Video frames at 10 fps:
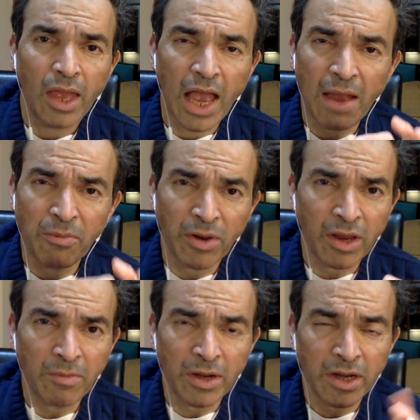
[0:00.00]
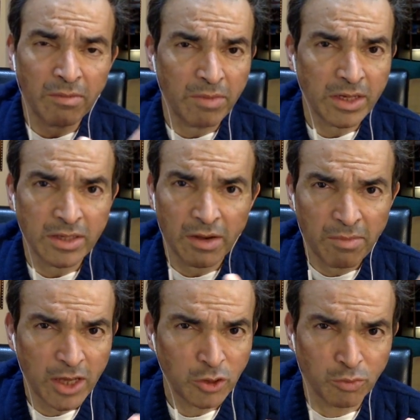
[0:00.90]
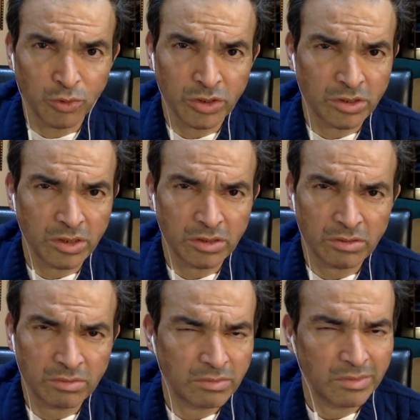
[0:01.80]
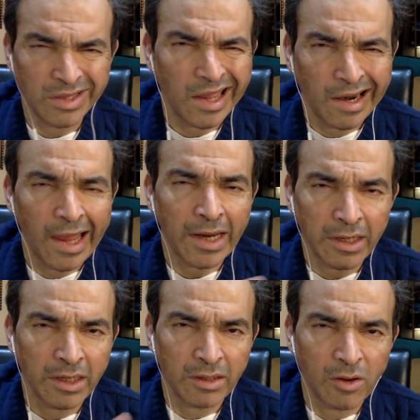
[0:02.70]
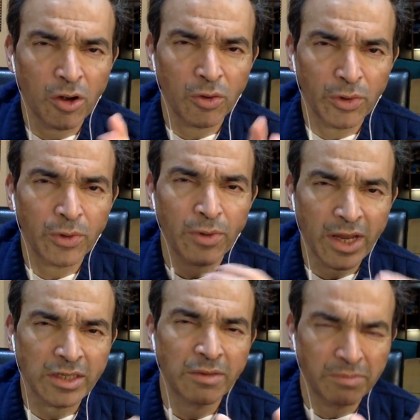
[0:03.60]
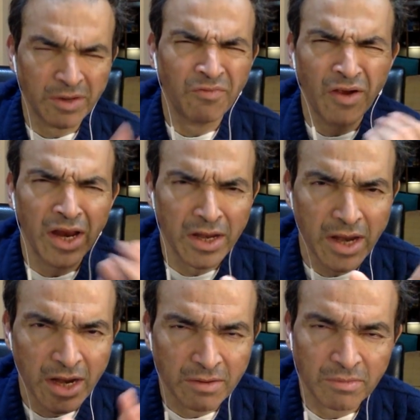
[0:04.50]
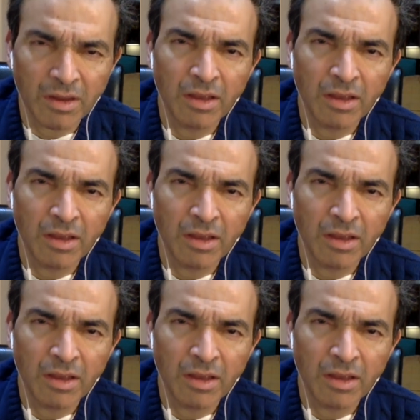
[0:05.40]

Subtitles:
I'm recommending mix and match boosters. They are likely not going to accept it. Forget that.